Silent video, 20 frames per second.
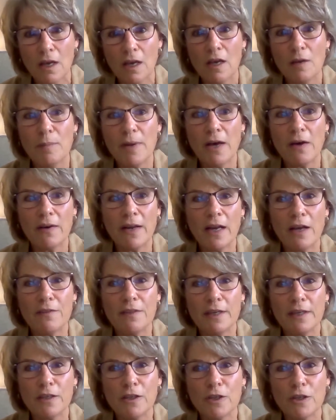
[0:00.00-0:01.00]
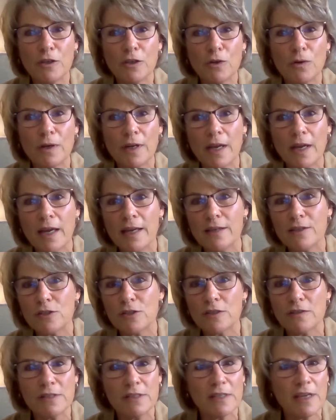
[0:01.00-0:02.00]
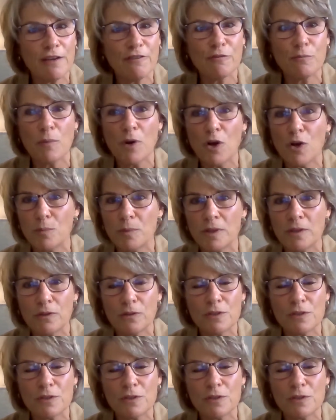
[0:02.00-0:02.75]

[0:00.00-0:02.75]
about how they can create a safe moment